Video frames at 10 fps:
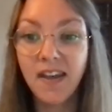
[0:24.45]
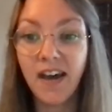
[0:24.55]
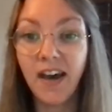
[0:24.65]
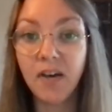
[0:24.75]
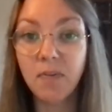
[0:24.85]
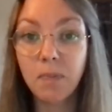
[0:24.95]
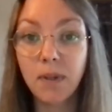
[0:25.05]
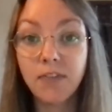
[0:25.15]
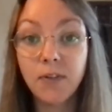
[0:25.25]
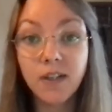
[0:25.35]
But
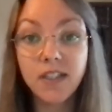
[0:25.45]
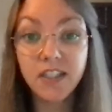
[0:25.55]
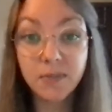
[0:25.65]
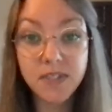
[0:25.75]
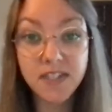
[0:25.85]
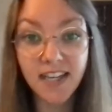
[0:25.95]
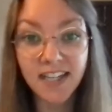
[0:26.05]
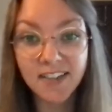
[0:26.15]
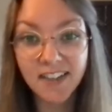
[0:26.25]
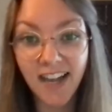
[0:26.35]
if you are into human
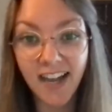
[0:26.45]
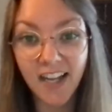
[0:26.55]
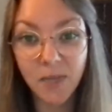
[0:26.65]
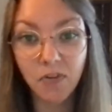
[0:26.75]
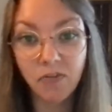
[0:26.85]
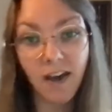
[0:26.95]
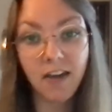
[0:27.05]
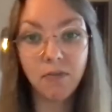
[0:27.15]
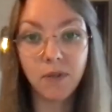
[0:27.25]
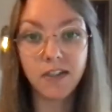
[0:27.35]
design, I am a
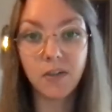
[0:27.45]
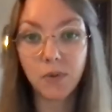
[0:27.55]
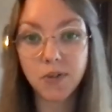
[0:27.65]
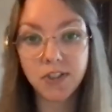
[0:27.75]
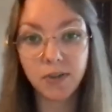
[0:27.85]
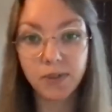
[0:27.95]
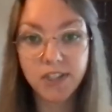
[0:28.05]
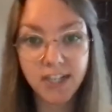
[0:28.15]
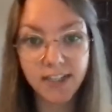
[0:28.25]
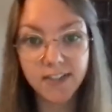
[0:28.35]
5/1 emotional
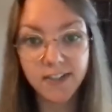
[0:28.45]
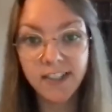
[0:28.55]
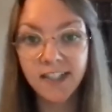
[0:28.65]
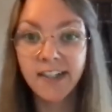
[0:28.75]
projector.